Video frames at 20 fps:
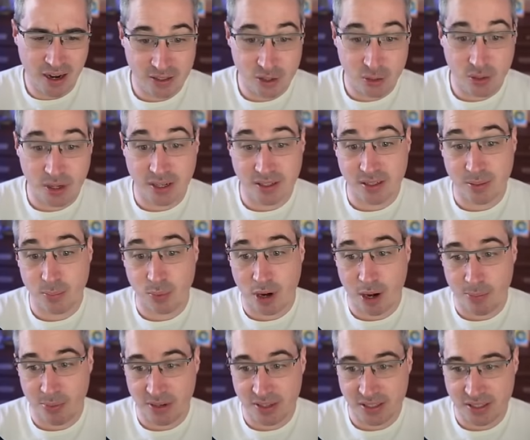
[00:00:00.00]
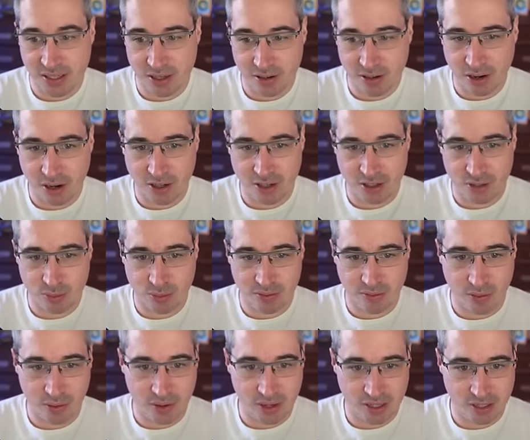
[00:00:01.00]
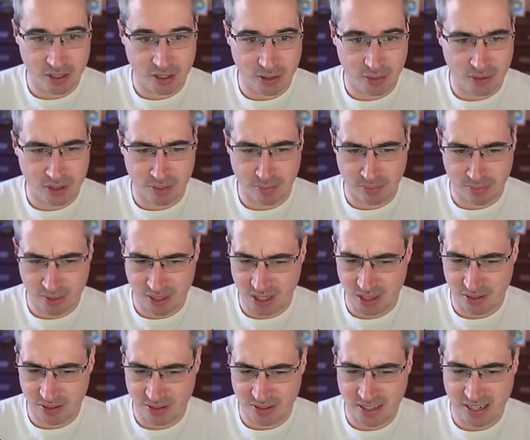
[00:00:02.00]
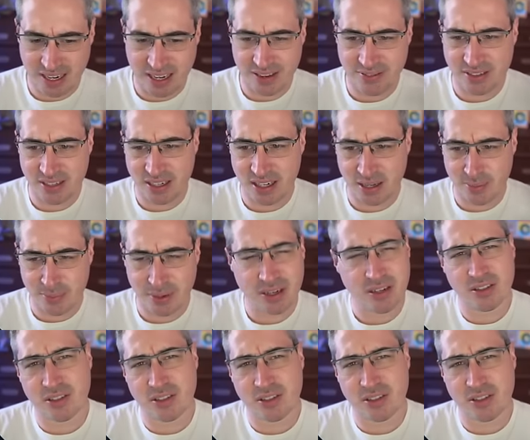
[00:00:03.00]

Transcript: These two custom properties here are just referring to some colors that I have set up,